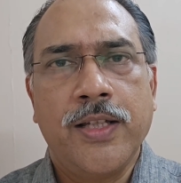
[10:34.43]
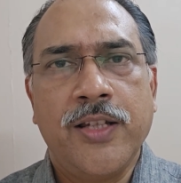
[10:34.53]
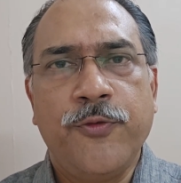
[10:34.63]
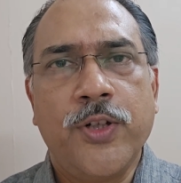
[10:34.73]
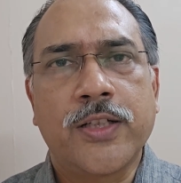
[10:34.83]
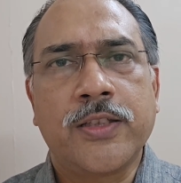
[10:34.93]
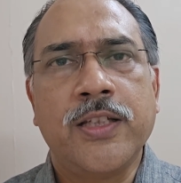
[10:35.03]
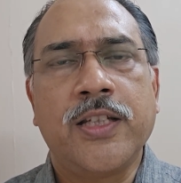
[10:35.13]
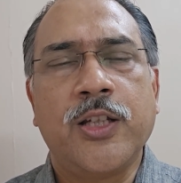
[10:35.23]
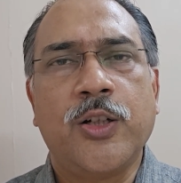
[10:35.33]
If you are
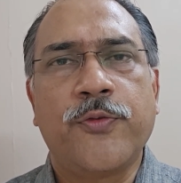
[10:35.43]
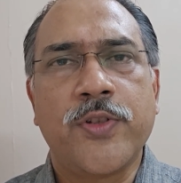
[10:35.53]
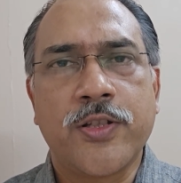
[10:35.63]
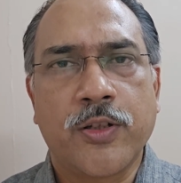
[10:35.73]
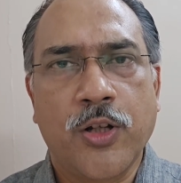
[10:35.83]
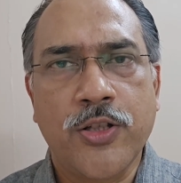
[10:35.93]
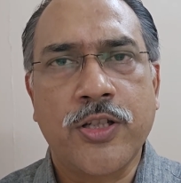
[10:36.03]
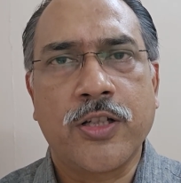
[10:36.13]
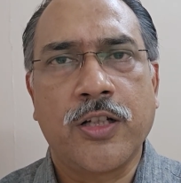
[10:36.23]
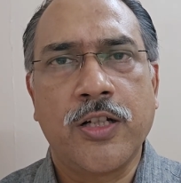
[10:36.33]
thinking of
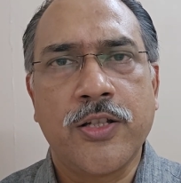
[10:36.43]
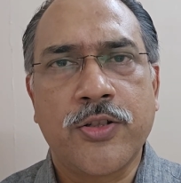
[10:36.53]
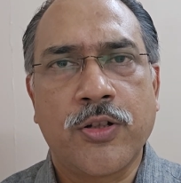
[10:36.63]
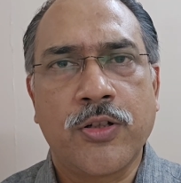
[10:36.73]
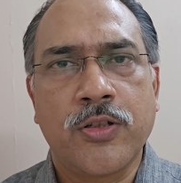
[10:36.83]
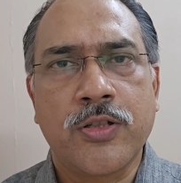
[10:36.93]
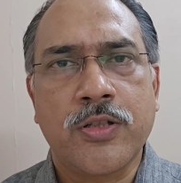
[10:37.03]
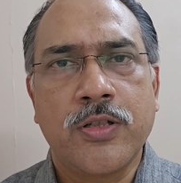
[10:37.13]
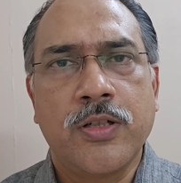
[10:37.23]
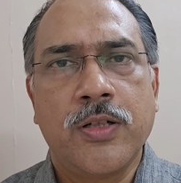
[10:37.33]
physiological
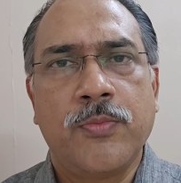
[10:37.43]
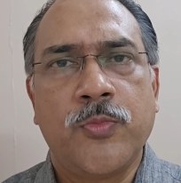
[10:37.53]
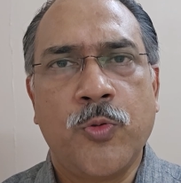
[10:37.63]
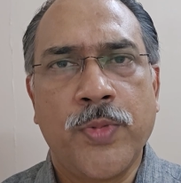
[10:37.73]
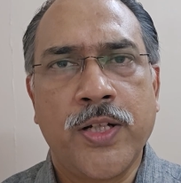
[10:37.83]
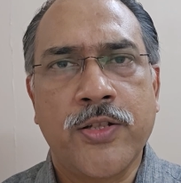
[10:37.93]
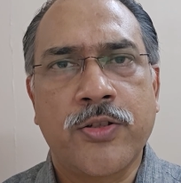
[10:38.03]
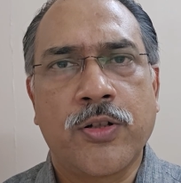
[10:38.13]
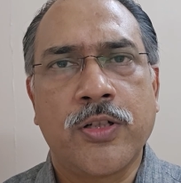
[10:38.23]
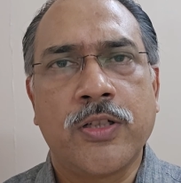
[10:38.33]
disorders, movement
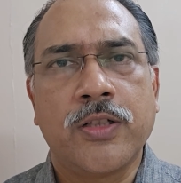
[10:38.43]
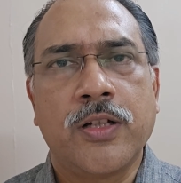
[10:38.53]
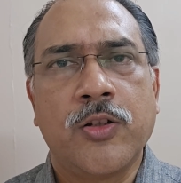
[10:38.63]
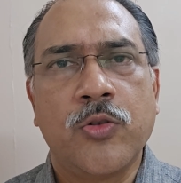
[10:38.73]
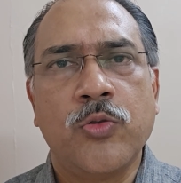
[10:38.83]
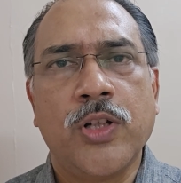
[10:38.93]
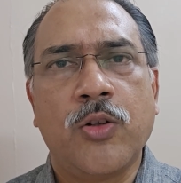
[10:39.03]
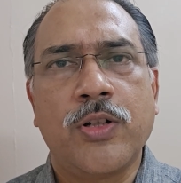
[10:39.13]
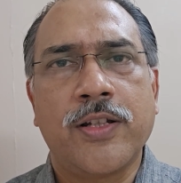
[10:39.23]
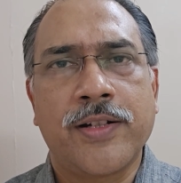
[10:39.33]
disorder, rule
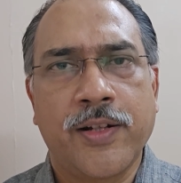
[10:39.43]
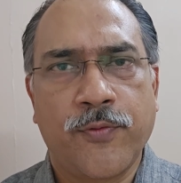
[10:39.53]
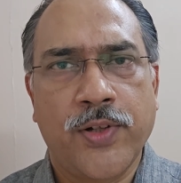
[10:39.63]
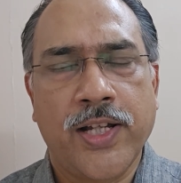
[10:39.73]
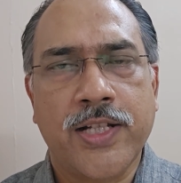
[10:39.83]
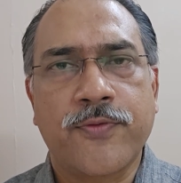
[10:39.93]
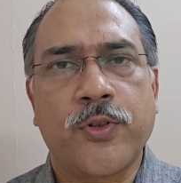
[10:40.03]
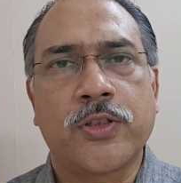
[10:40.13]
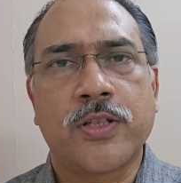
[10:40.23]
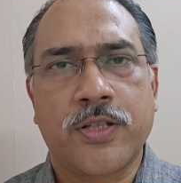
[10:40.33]
out red flags
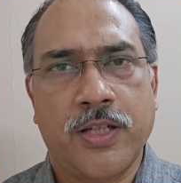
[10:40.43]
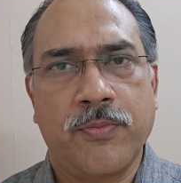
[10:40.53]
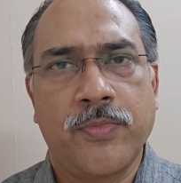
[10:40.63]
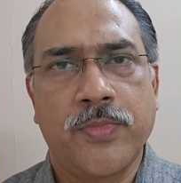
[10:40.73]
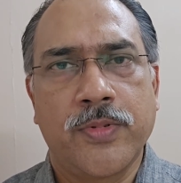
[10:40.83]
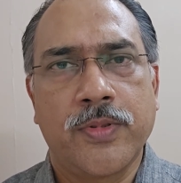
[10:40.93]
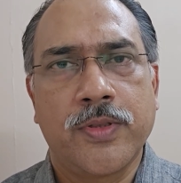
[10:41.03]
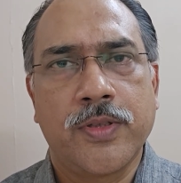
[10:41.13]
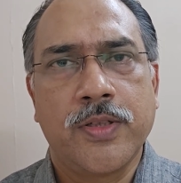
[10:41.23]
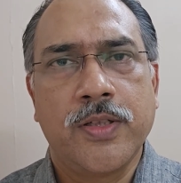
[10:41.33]
for the same.
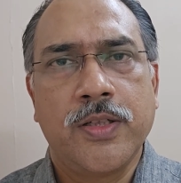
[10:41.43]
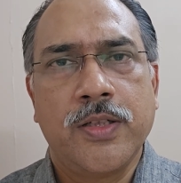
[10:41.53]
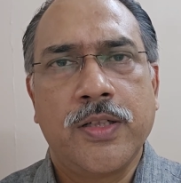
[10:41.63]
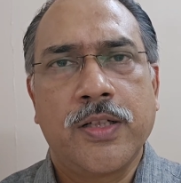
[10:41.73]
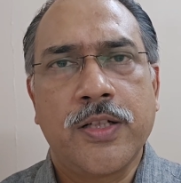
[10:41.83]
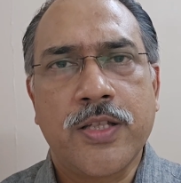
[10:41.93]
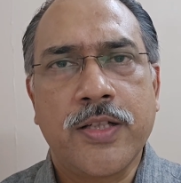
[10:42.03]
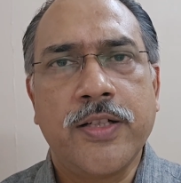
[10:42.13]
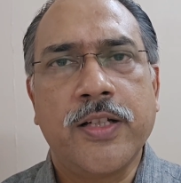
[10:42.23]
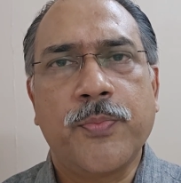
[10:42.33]

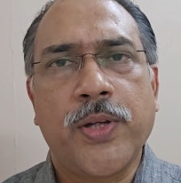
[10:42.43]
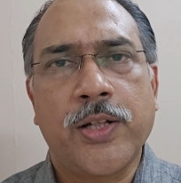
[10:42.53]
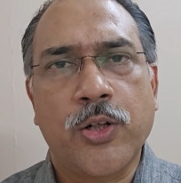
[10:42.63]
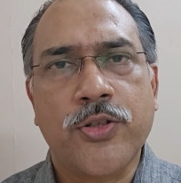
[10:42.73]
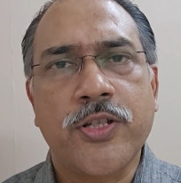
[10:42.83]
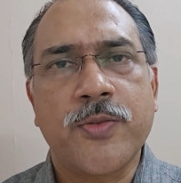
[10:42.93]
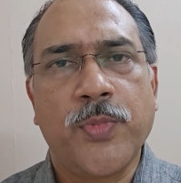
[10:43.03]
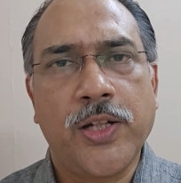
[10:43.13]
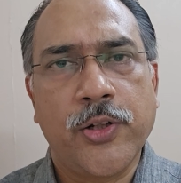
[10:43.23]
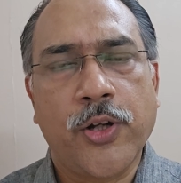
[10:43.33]
Consider
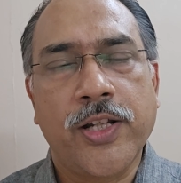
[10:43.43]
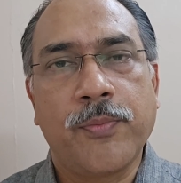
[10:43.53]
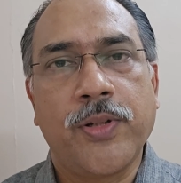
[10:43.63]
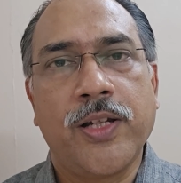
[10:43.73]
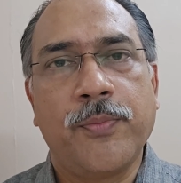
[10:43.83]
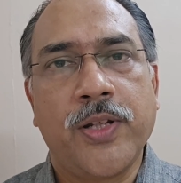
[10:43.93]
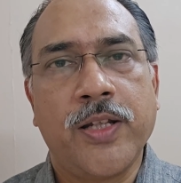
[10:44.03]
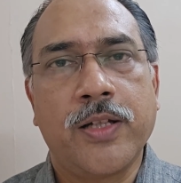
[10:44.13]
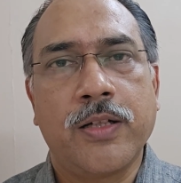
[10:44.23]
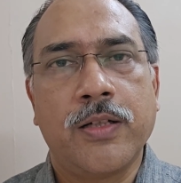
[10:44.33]
paroxysmal
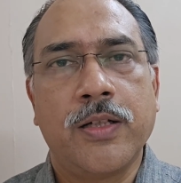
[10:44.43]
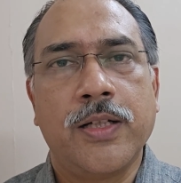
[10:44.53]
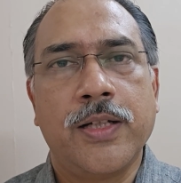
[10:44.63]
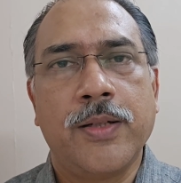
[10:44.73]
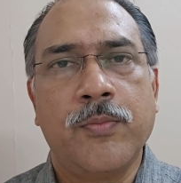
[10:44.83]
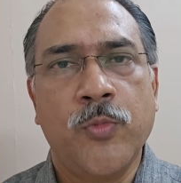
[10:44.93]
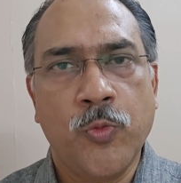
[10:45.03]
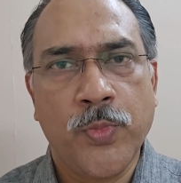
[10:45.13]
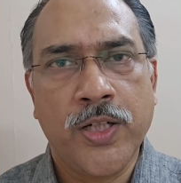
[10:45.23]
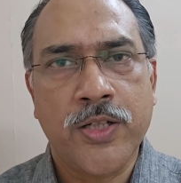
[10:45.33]
non-epileptic
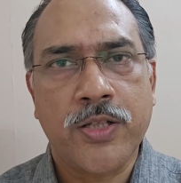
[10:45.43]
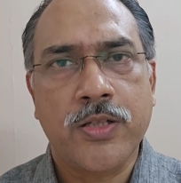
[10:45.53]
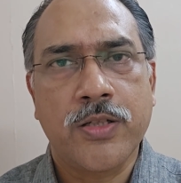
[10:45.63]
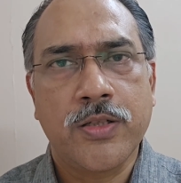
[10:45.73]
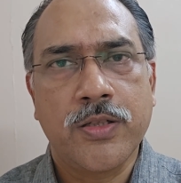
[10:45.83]
movements